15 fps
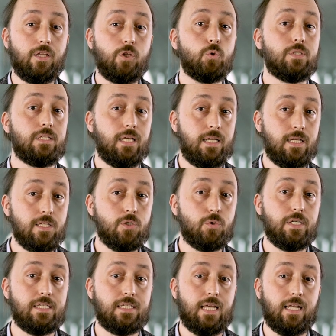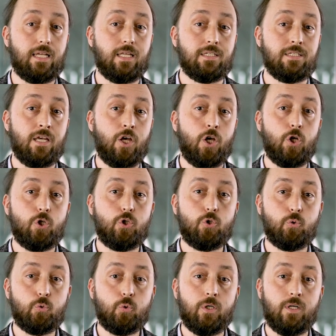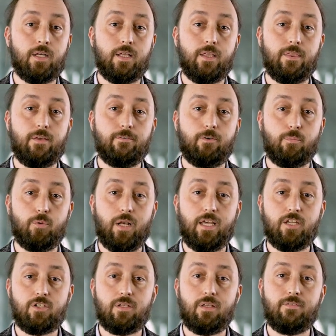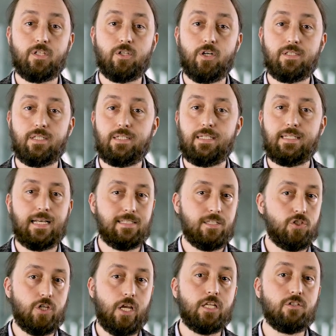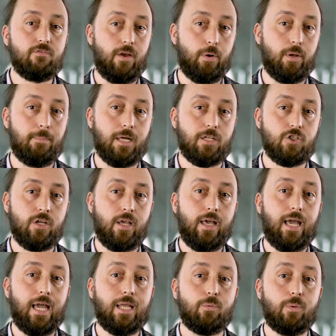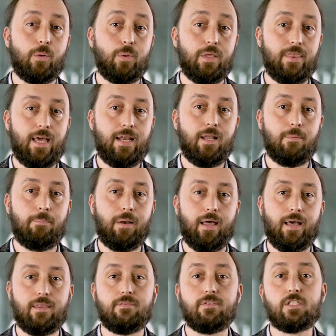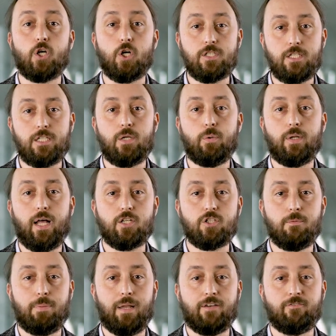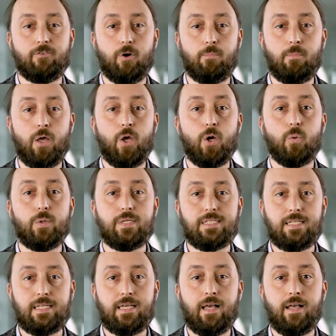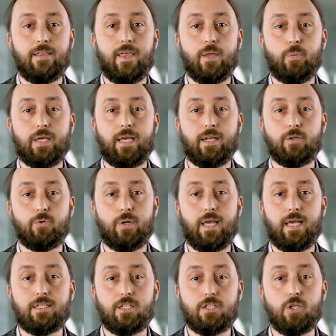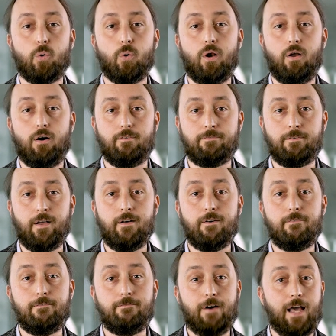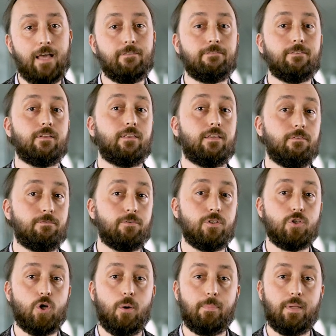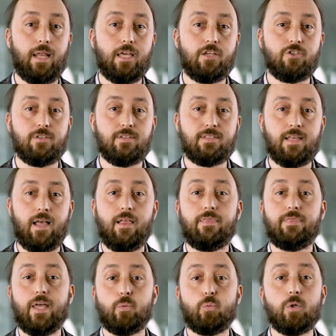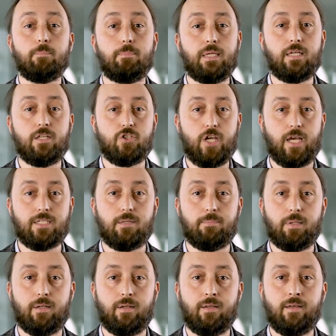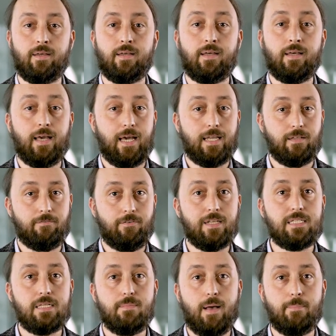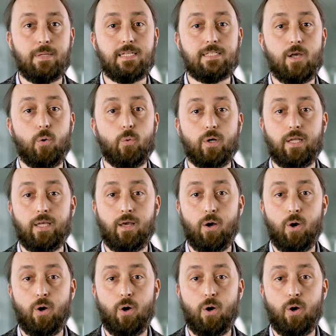used industry standard, to the formulation, the viscosity doesn't change very much. And when we then apply the viscosity reduction platform, we see that we can create a total of 5 different combinations that would be injectable. And infliximab is only